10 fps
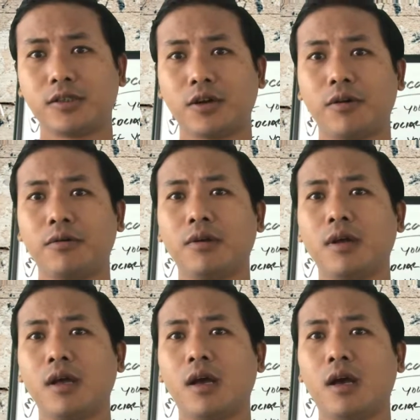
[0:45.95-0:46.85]
So
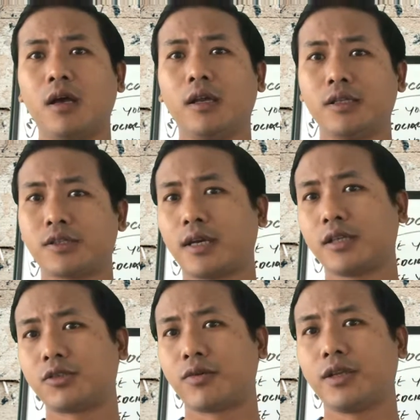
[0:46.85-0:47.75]
let's
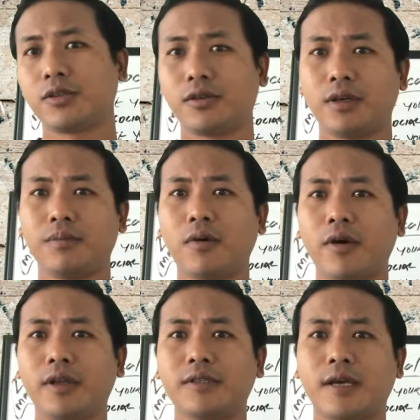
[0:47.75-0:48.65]
get straight to the
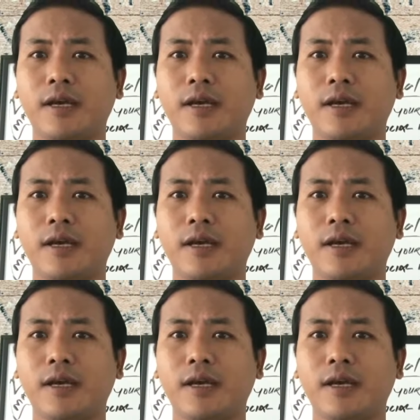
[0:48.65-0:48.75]
point,